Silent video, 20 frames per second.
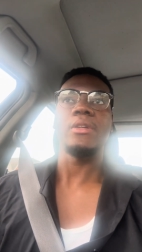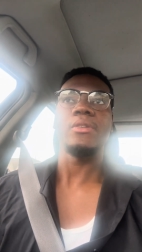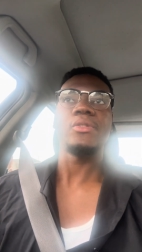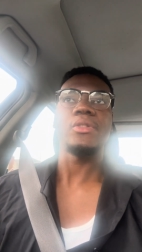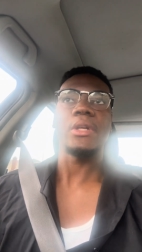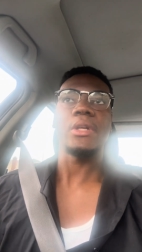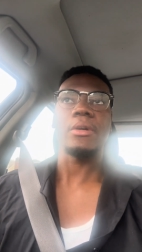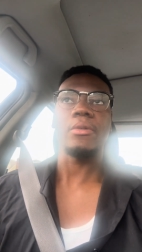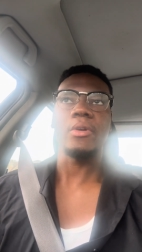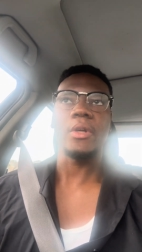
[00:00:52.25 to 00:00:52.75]
and
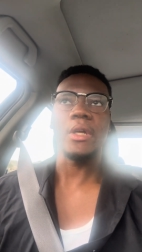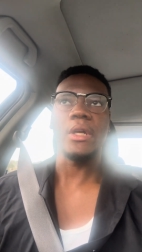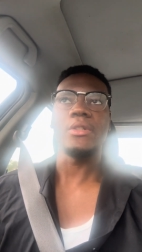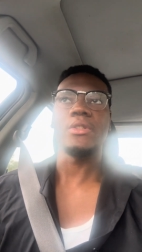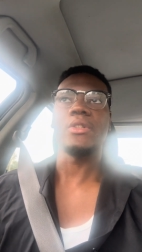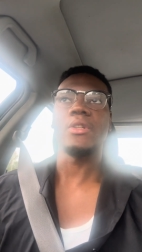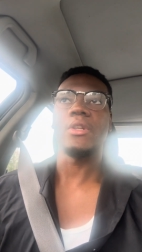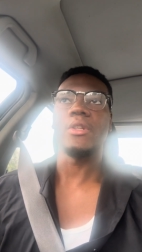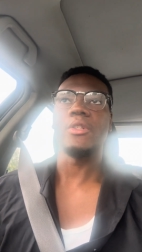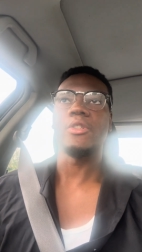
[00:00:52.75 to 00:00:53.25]

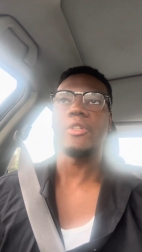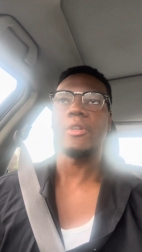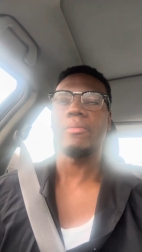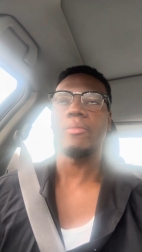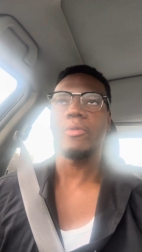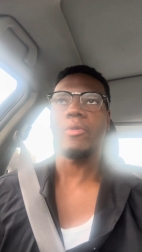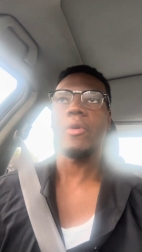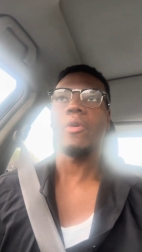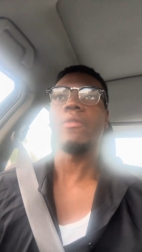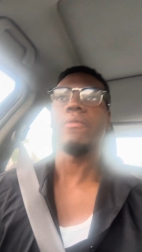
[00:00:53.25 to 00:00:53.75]
segregation and Jim
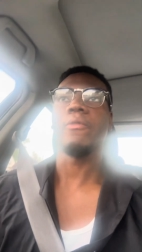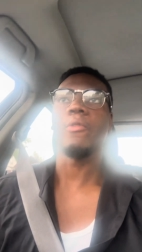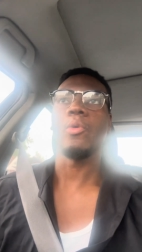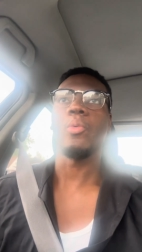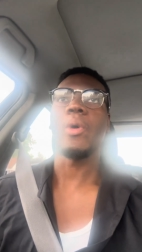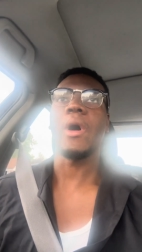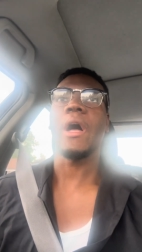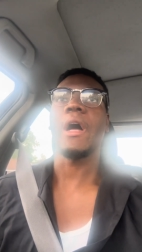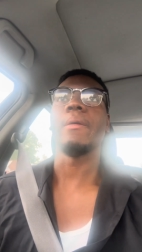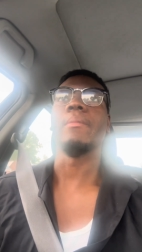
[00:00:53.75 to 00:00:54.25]
Crow for
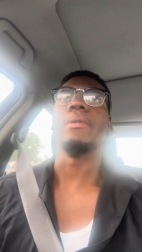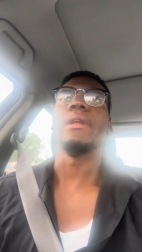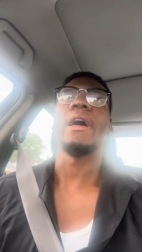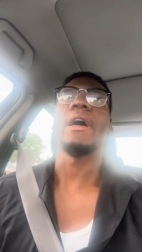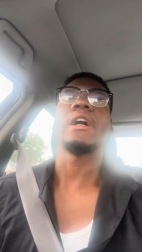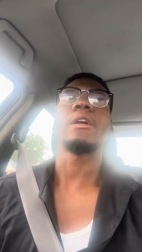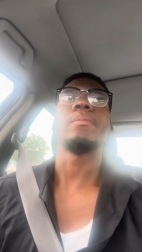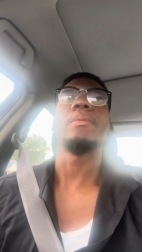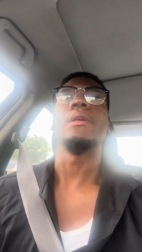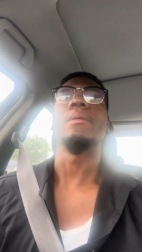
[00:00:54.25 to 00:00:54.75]
why
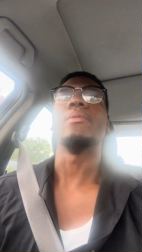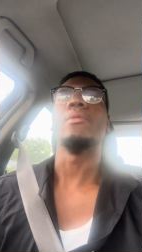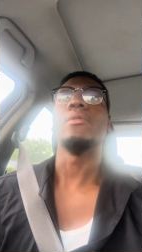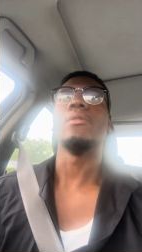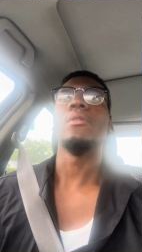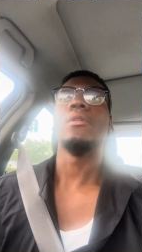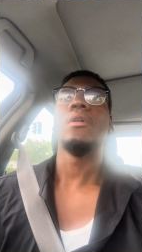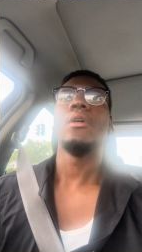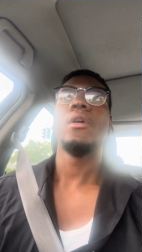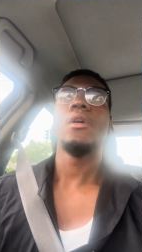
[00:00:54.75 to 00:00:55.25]
black people